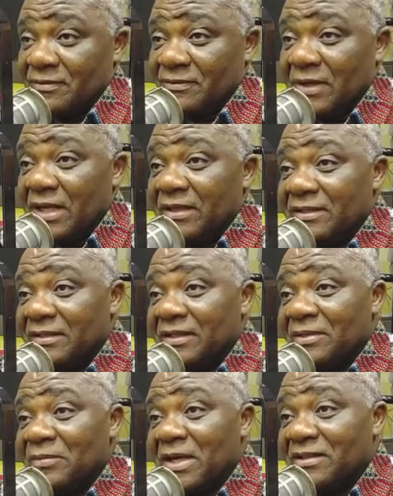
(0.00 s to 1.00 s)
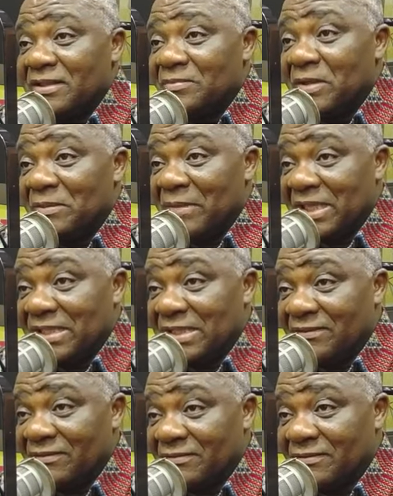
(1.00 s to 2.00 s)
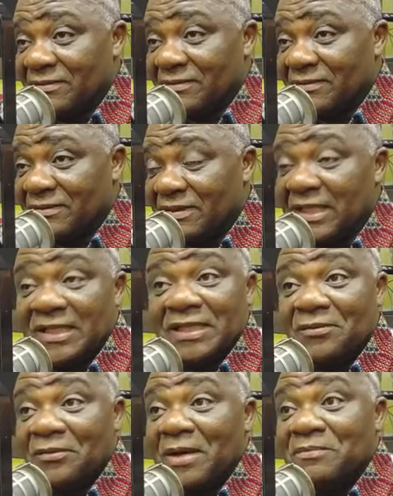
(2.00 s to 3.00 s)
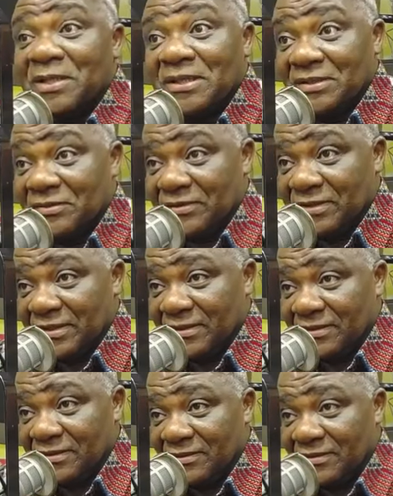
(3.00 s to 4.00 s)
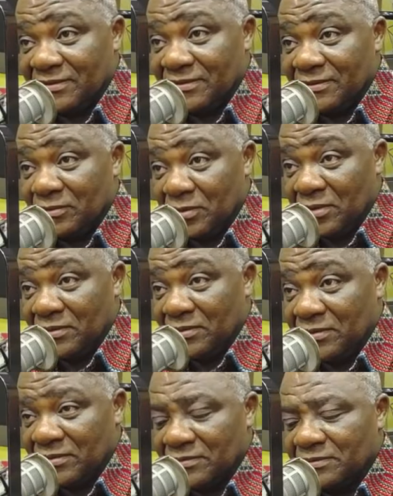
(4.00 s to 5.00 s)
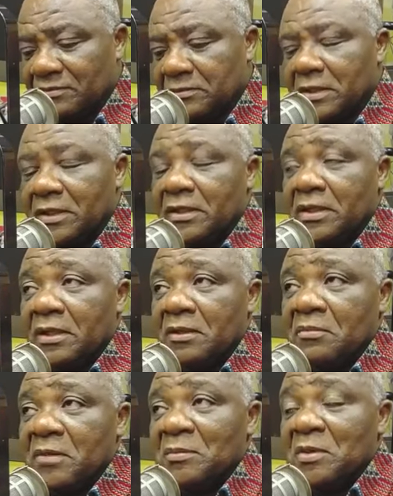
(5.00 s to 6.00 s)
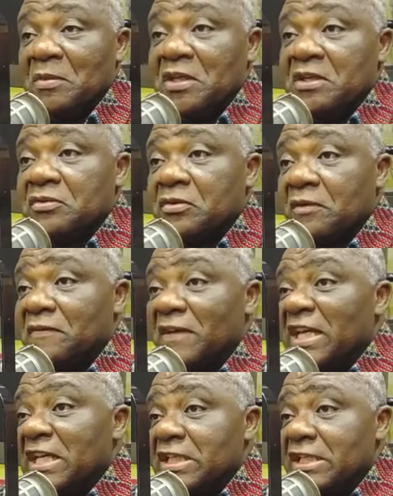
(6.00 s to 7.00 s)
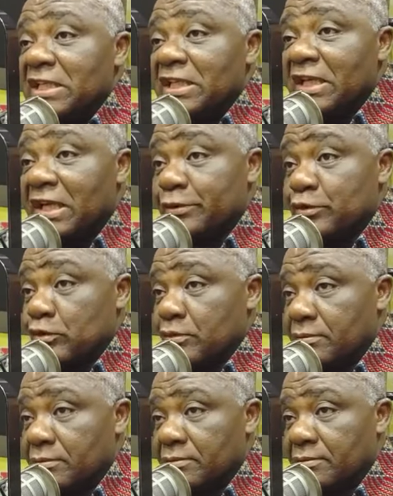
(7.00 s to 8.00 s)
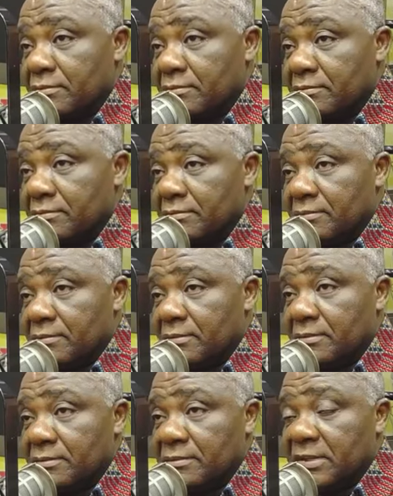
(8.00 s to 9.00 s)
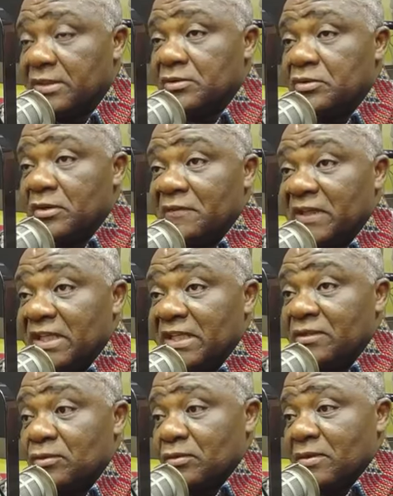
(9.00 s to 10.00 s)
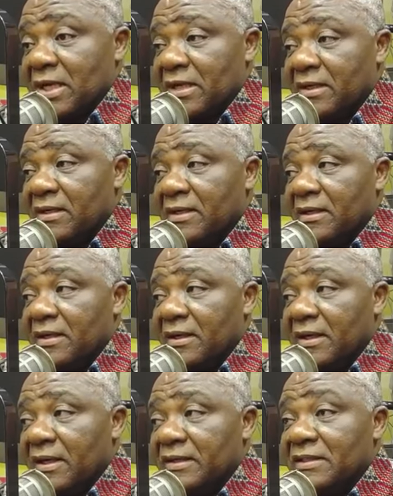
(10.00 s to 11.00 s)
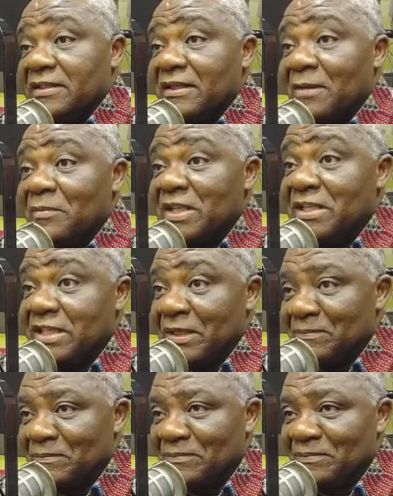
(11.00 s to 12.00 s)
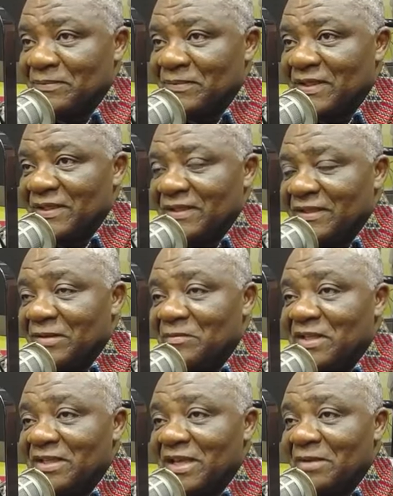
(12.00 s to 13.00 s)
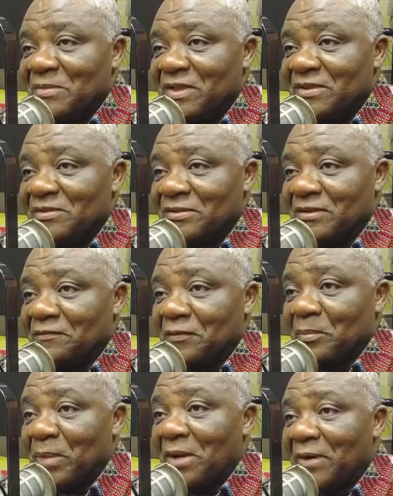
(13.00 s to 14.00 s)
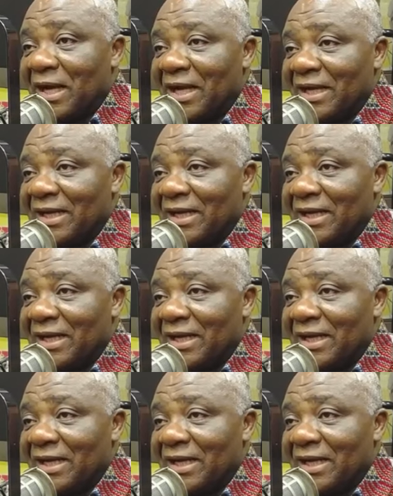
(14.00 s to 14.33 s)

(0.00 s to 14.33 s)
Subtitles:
I didn't think it'd be anti-imagine. Then you one ministry. So, no. Maybe Ministry of Energy. Eso. Ministry of Energy. So. I didn't think I'm in chim. Then you Ministry for Power.